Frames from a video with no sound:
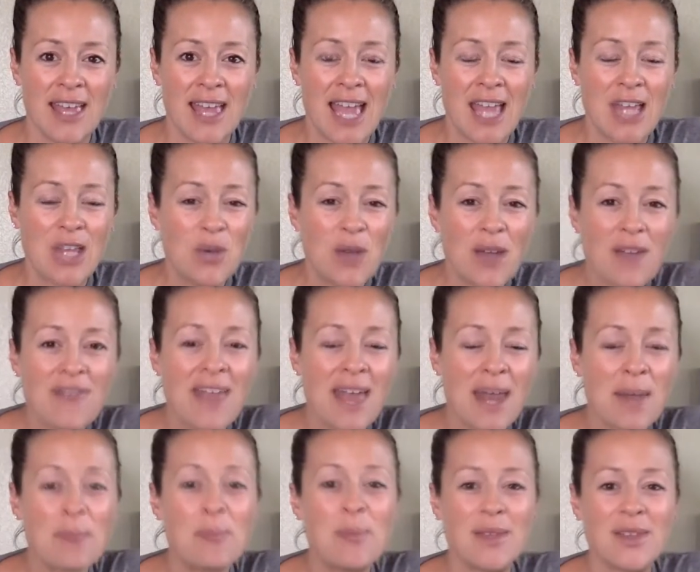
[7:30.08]
And you have that
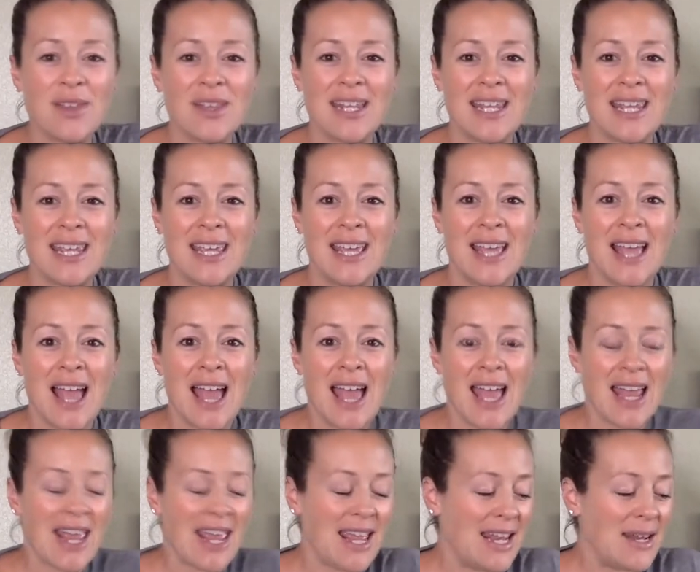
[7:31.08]
ability.
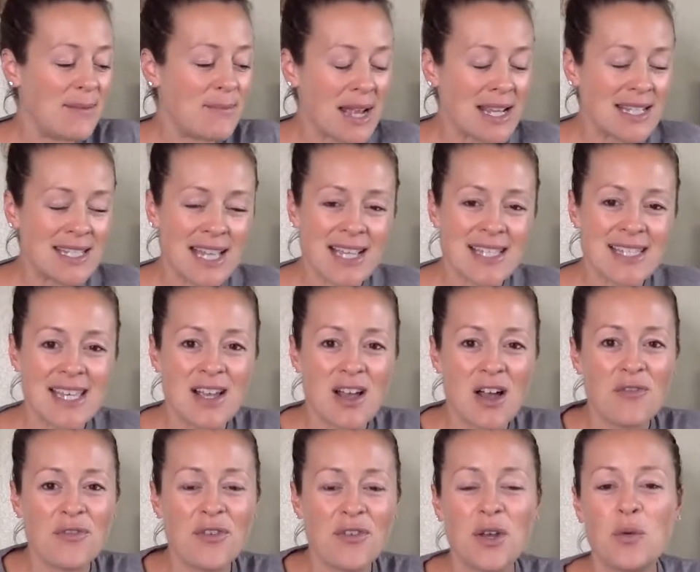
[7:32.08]
In my Sexy
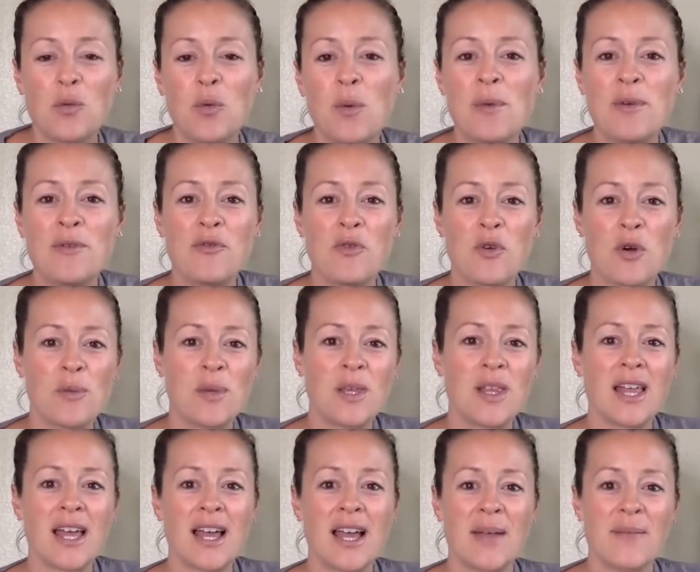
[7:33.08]
Confident Woman
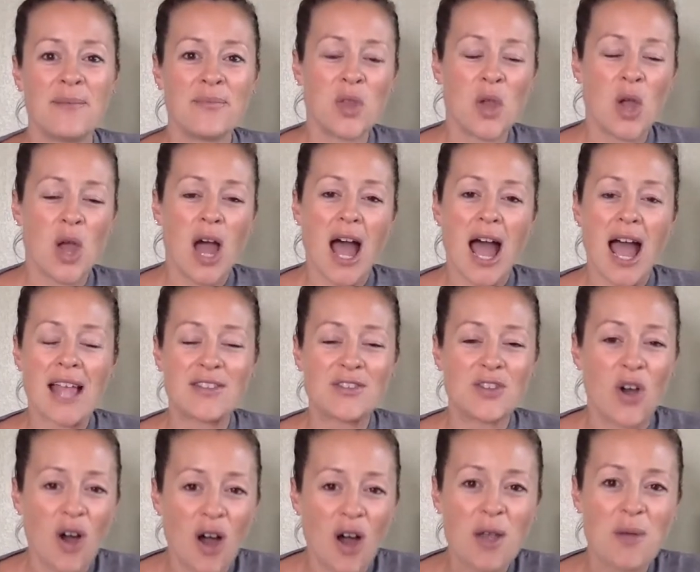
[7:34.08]
formula, I
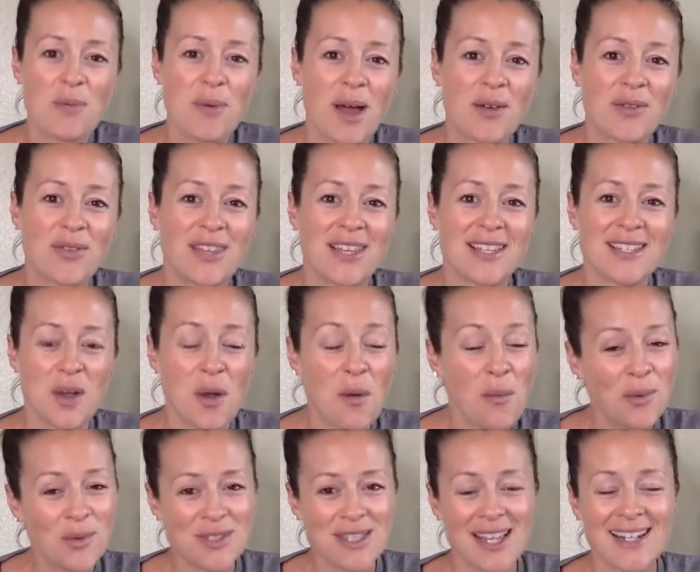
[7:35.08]
talk about this
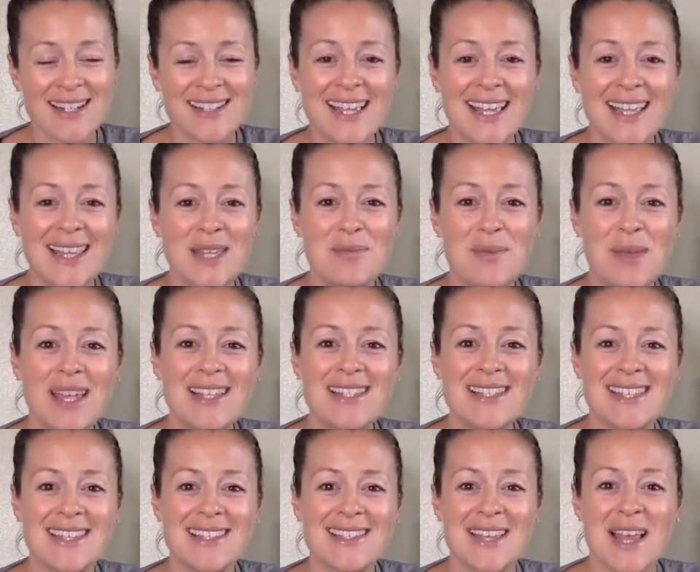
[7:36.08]
almost on a daily
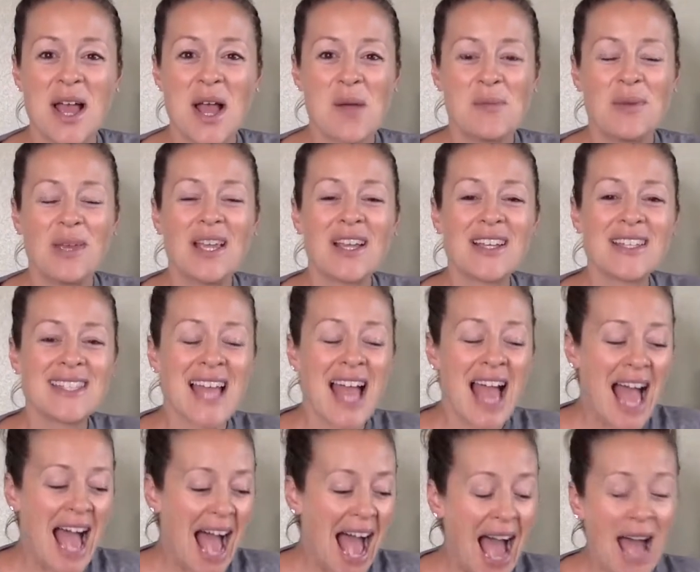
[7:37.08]
basis because
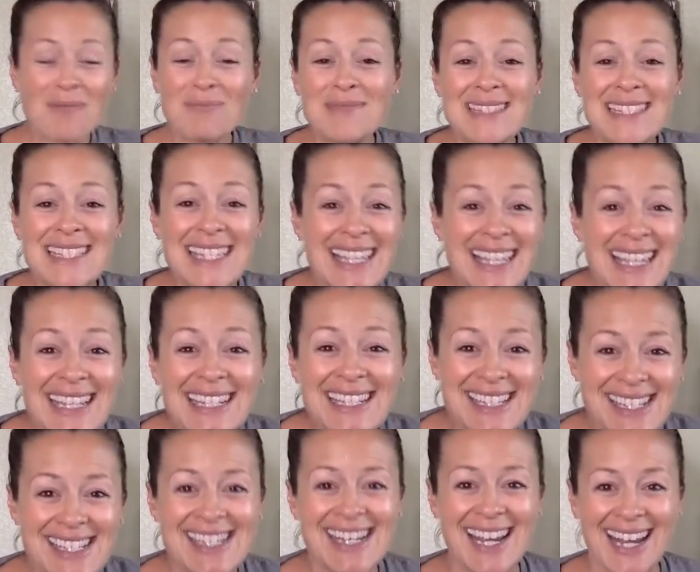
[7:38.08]
I'm
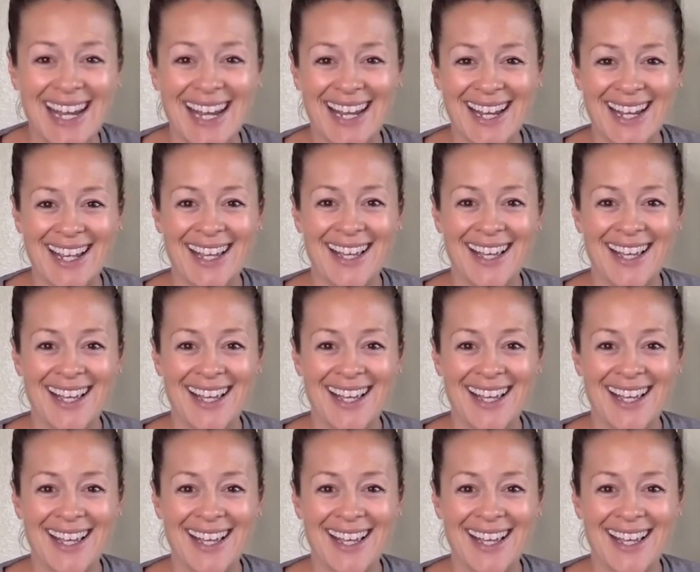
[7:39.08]
teaching